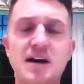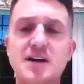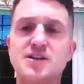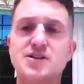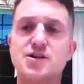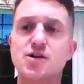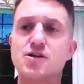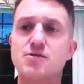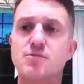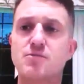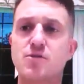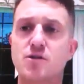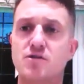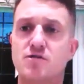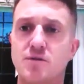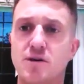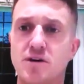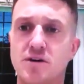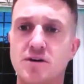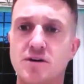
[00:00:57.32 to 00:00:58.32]
Me Too
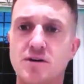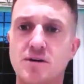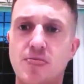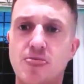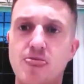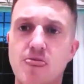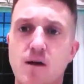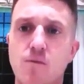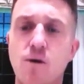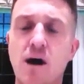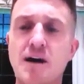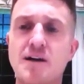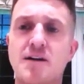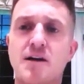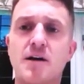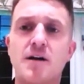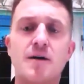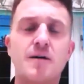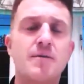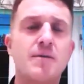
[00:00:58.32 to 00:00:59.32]
movement,
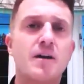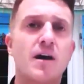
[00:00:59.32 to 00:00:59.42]
when